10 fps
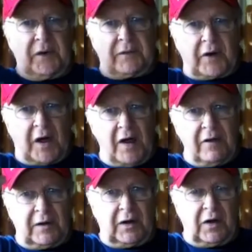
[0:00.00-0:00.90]
you've got
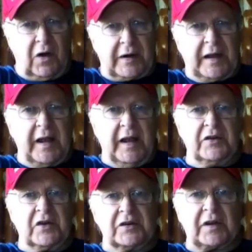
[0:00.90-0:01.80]
overlocking
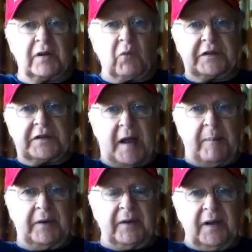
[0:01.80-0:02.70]
edges, and what's
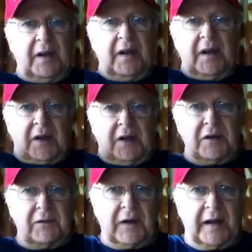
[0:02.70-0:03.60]
happened is
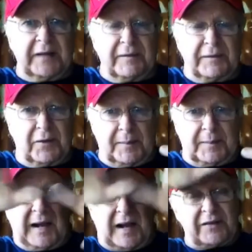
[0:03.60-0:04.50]
you've laid the
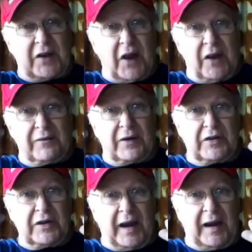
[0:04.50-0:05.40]
fiberglass over a
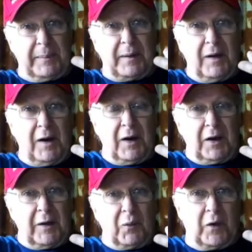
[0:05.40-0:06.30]
shape
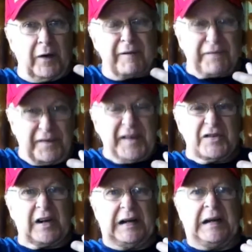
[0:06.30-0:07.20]
where it
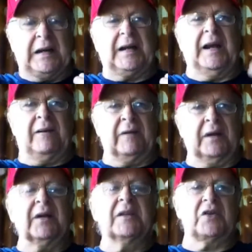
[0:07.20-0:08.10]
physically can't
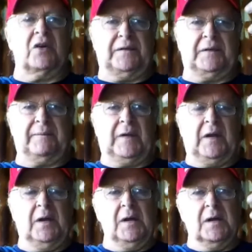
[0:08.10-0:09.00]
release off it.
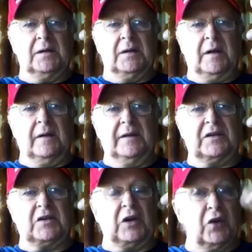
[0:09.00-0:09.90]
The
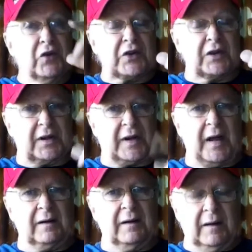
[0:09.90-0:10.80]
solution to
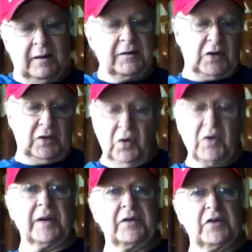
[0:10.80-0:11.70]
that is to
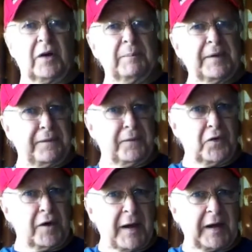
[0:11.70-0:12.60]
look at a job
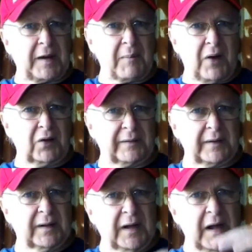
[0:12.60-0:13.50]
before you make a mould of
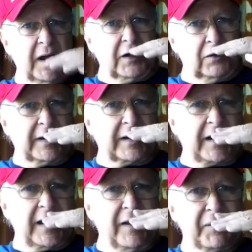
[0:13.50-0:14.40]
it, look at
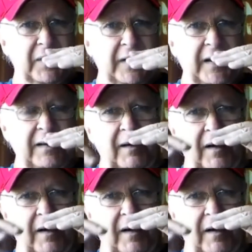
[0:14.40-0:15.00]
it carefully